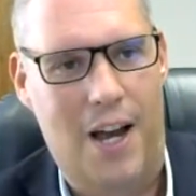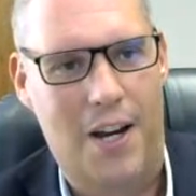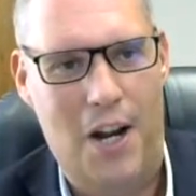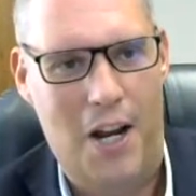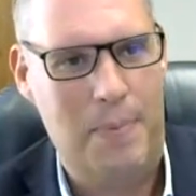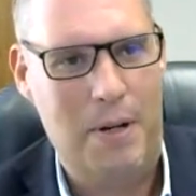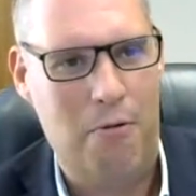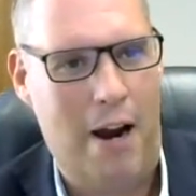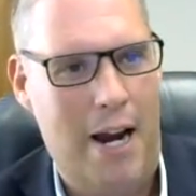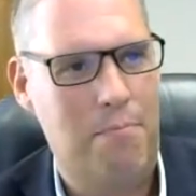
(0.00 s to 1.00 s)
He's been
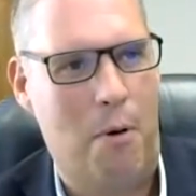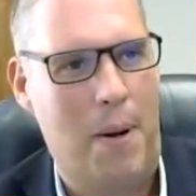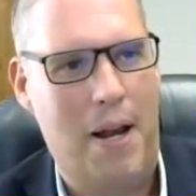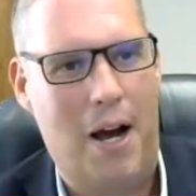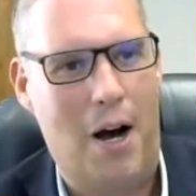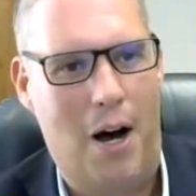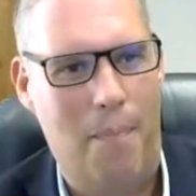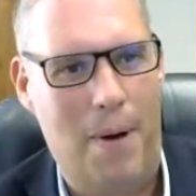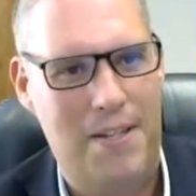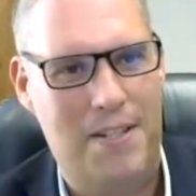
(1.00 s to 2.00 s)
great, probably
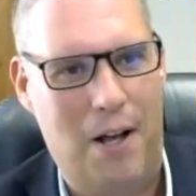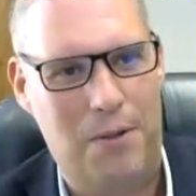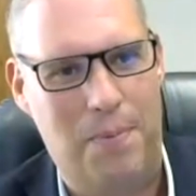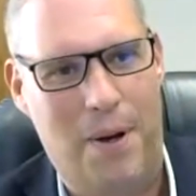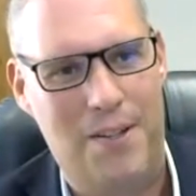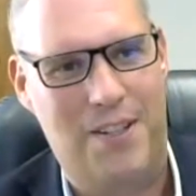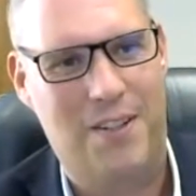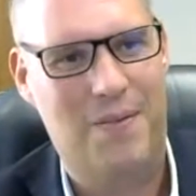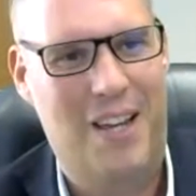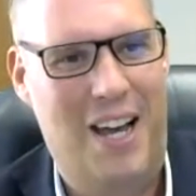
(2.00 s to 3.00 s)
our best
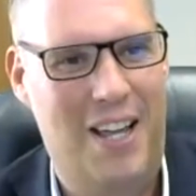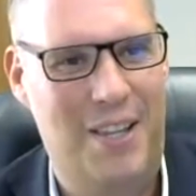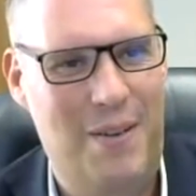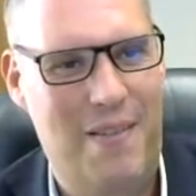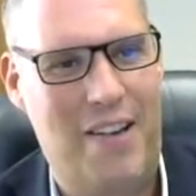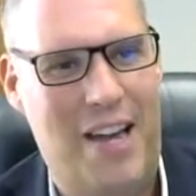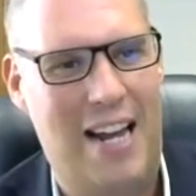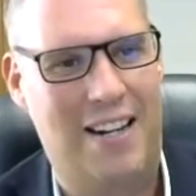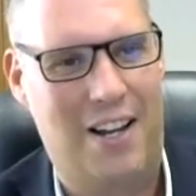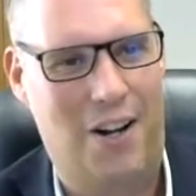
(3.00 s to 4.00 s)
salesperson that we've ever
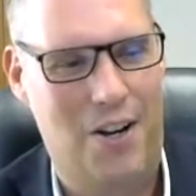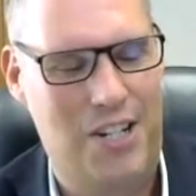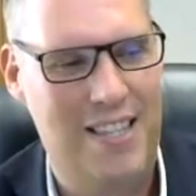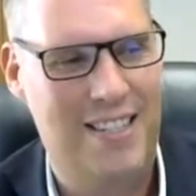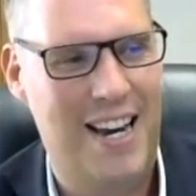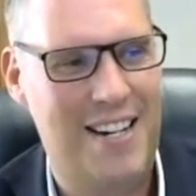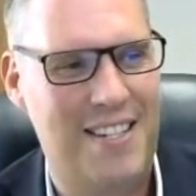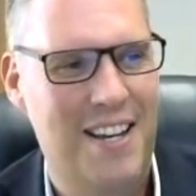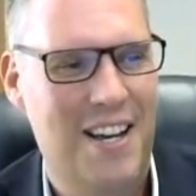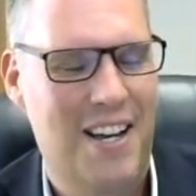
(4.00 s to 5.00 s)
had at Argentex.
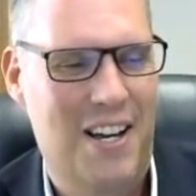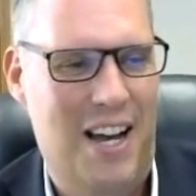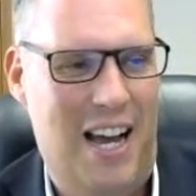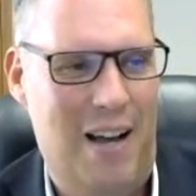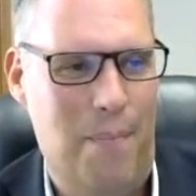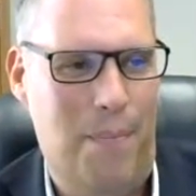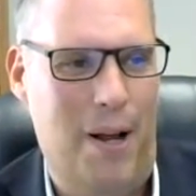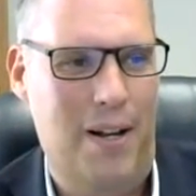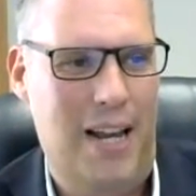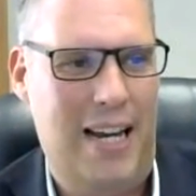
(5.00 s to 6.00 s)

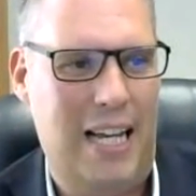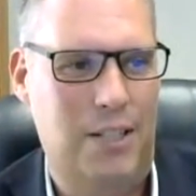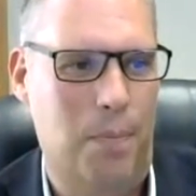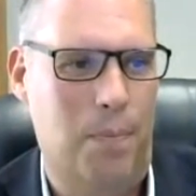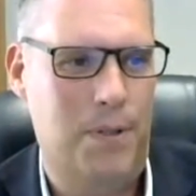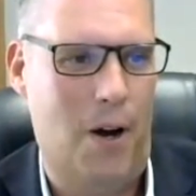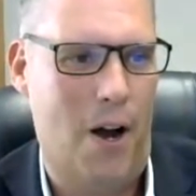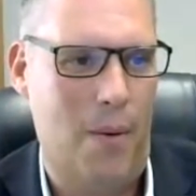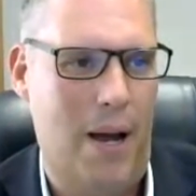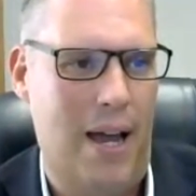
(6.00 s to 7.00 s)
But it gets a
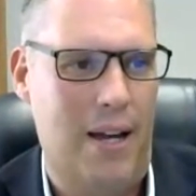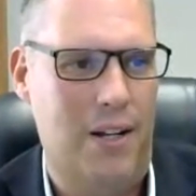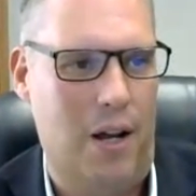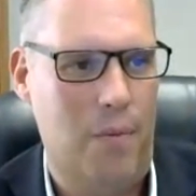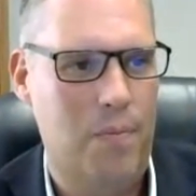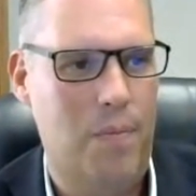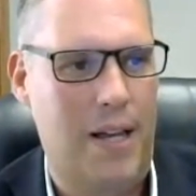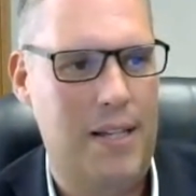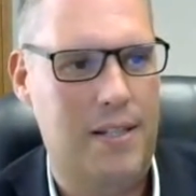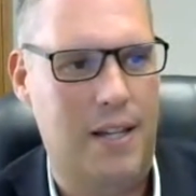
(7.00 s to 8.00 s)
time where,
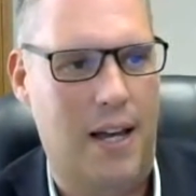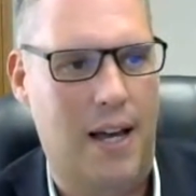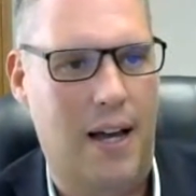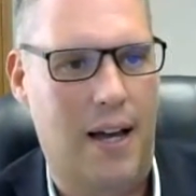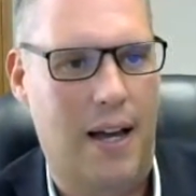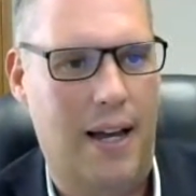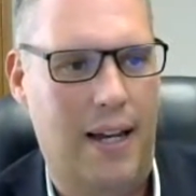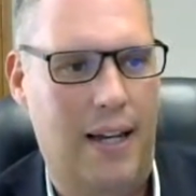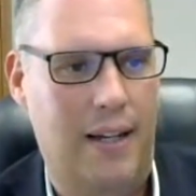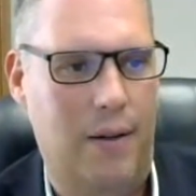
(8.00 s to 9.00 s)
it's
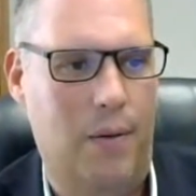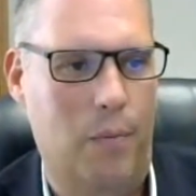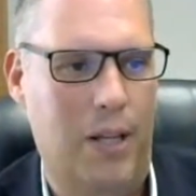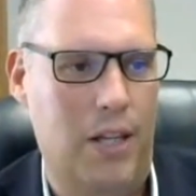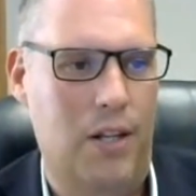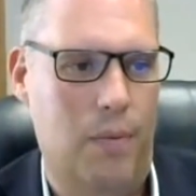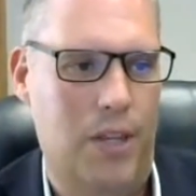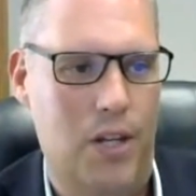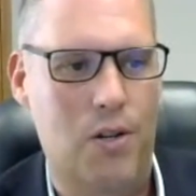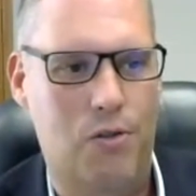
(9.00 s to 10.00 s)
with
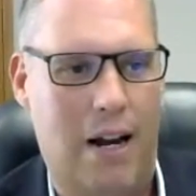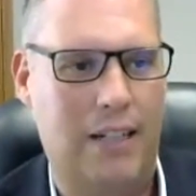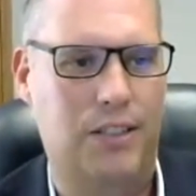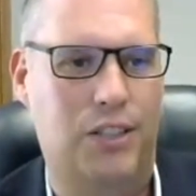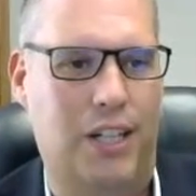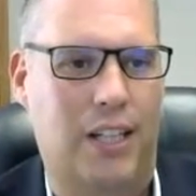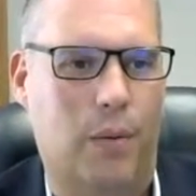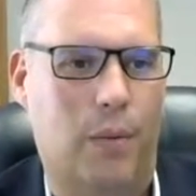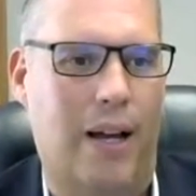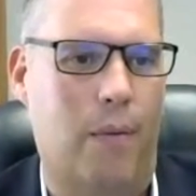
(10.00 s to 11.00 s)
the new strategy
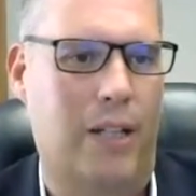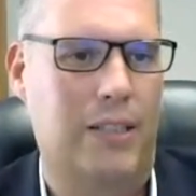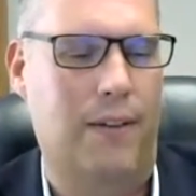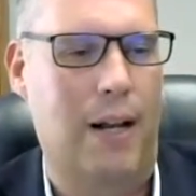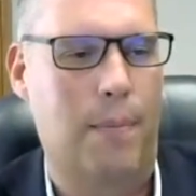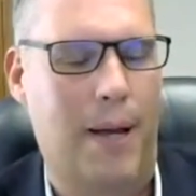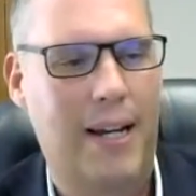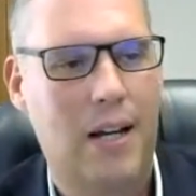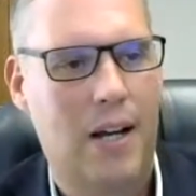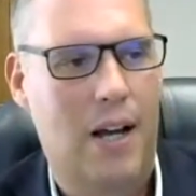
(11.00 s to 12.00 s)
that we're developing.